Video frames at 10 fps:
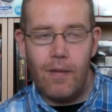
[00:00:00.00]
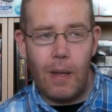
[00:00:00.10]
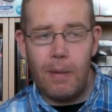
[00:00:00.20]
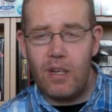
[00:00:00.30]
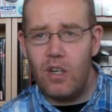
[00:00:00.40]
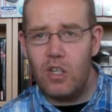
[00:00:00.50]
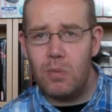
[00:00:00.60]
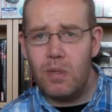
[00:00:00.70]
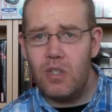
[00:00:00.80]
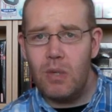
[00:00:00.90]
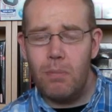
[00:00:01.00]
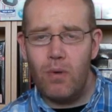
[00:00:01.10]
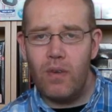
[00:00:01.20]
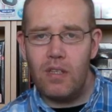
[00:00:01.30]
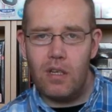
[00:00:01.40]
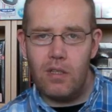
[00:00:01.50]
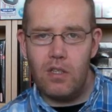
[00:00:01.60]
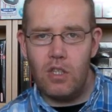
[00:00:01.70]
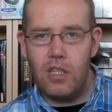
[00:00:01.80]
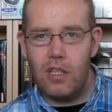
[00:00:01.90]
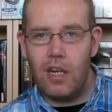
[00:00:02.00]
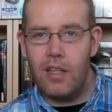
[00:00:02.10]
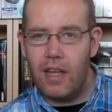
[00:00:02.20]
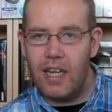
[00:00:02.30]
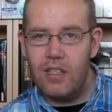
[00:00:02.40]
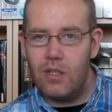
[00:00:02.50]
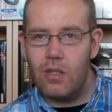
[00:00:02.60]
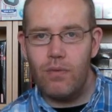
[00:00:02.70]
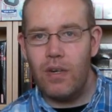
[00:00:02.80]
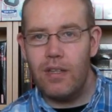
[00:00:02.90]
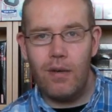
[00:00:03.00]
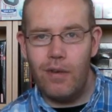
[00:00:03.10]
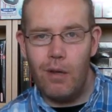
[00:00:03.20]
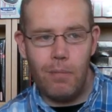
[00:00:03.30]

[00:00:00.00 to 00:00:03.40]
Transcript: I mean, it could have just been simple things like you just need to clean the lens or something, I don't know,